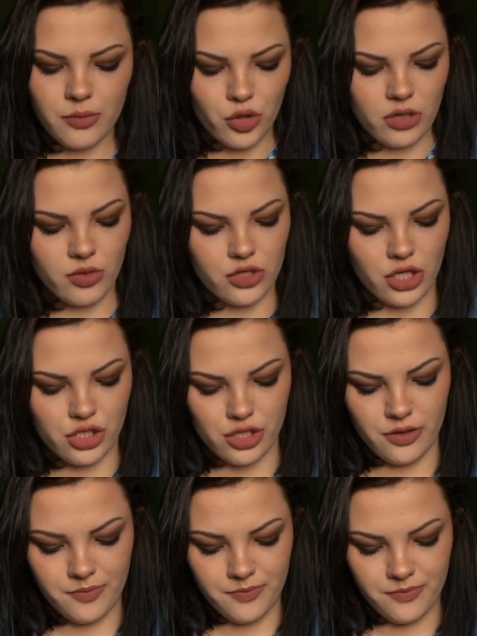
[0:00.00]
Portable
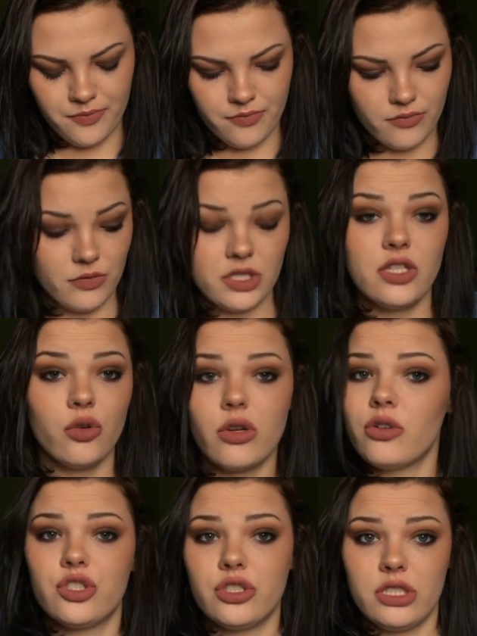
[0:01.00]
charger. Still
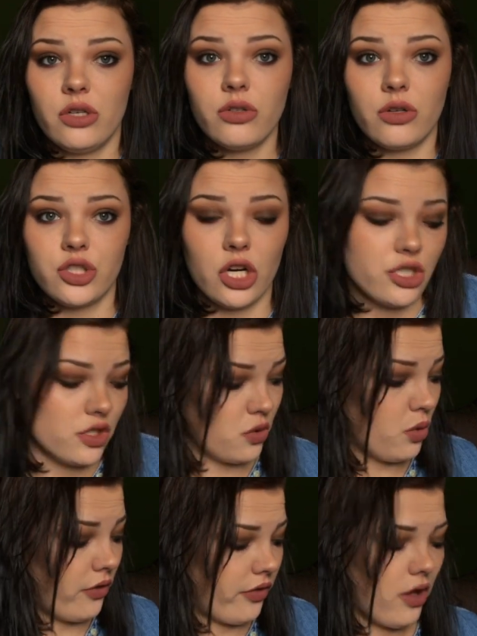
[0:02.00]
no charging
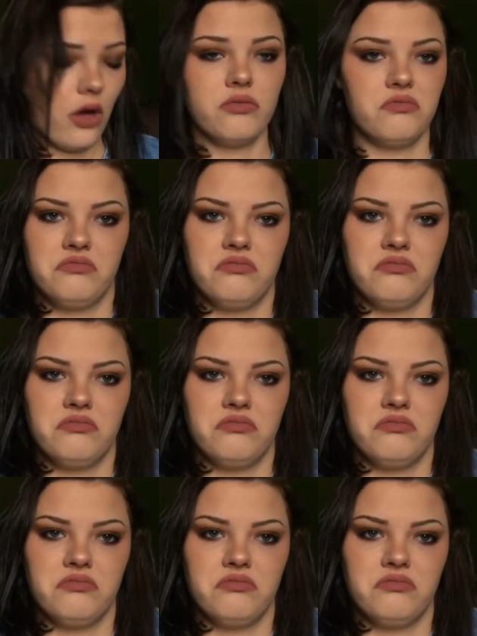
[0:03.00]
cord though.